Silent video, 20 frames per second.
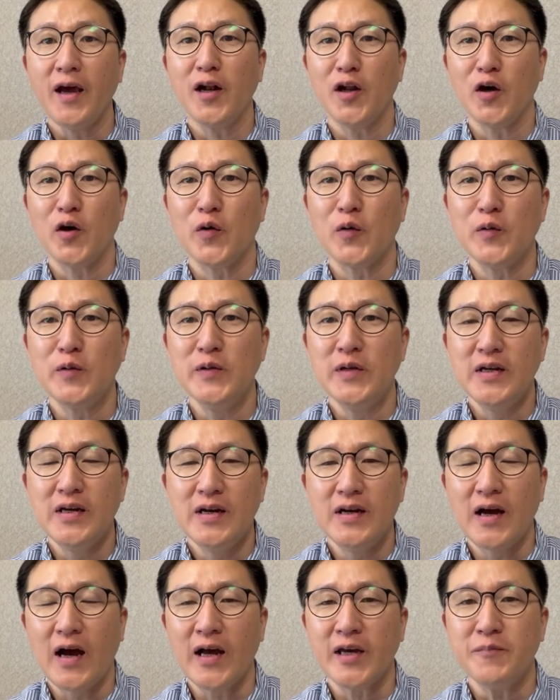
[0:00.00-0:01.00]
Hello,
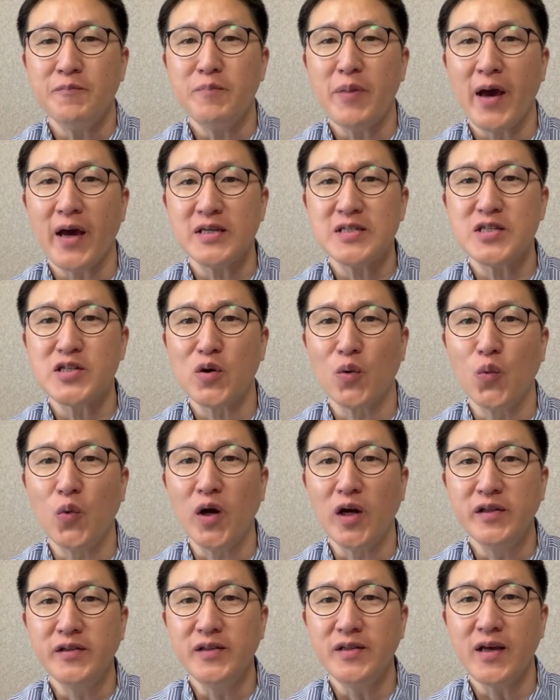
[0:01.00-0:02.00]
I'm Pastor
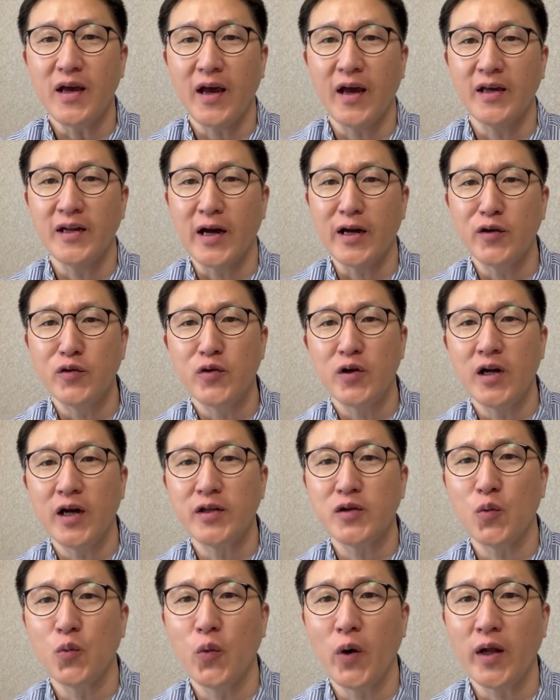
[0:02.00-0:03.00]
Won, and I would
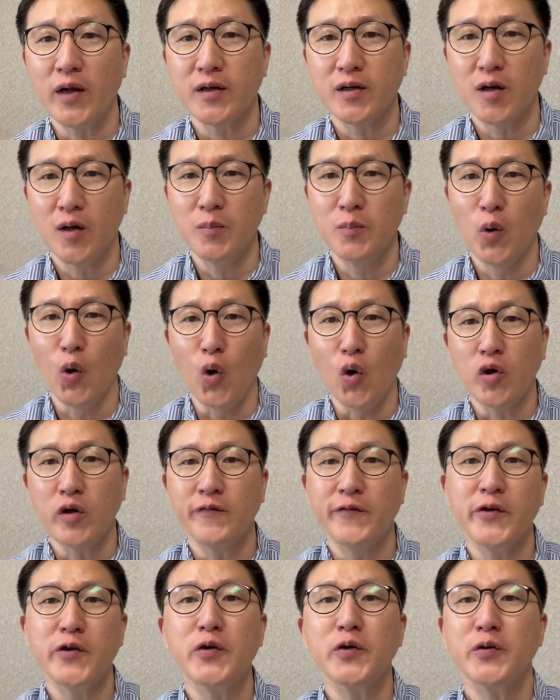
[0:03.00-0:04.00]
like to welcome all
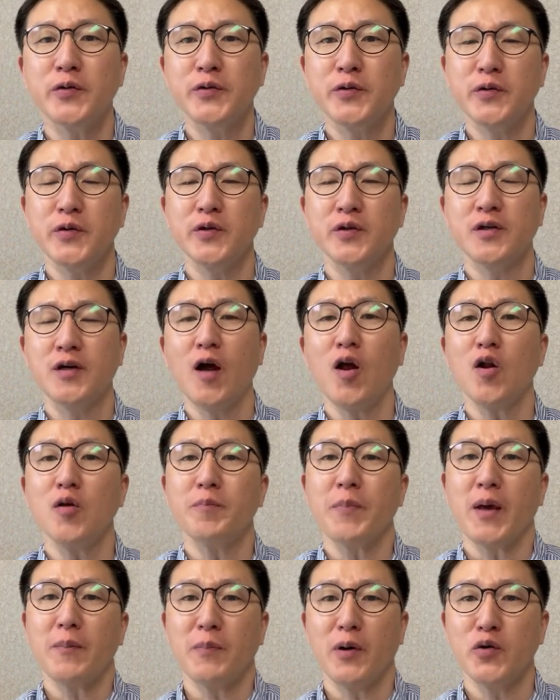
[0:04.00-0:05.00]
of you to
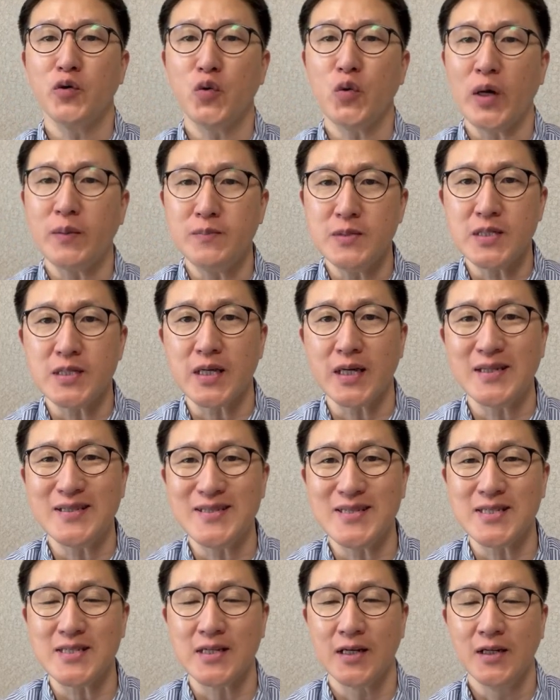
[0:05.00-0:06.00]
Culpeper
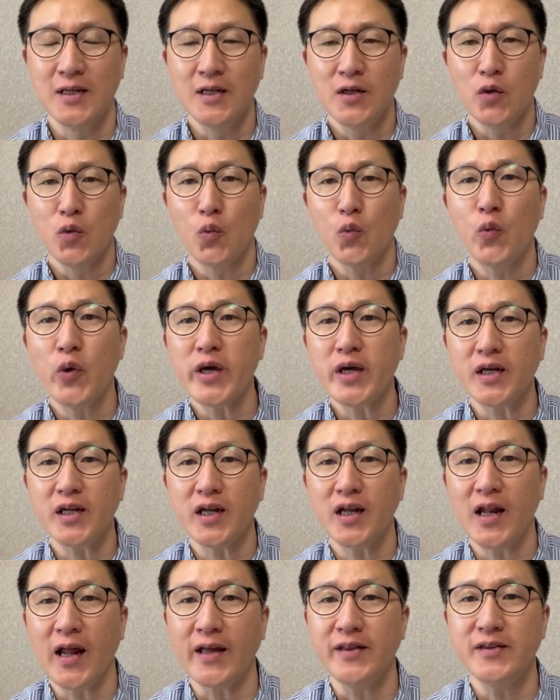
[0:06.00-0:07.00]
UMC's
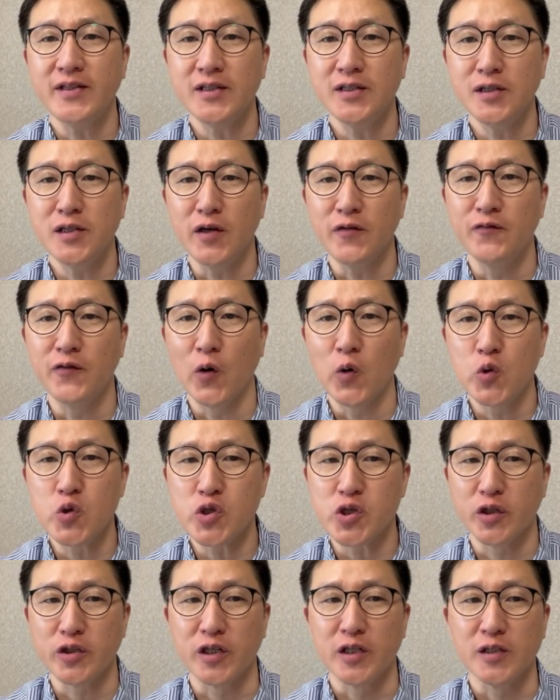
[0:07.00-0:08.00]
weekly Lenten
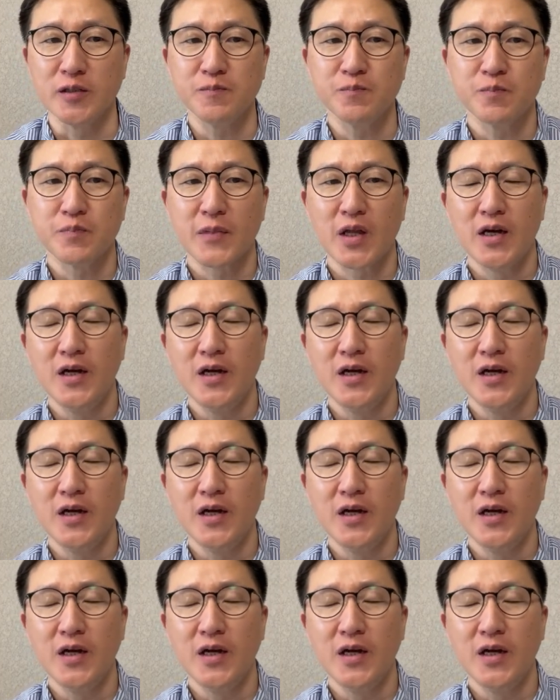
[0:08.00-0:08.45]
devotional.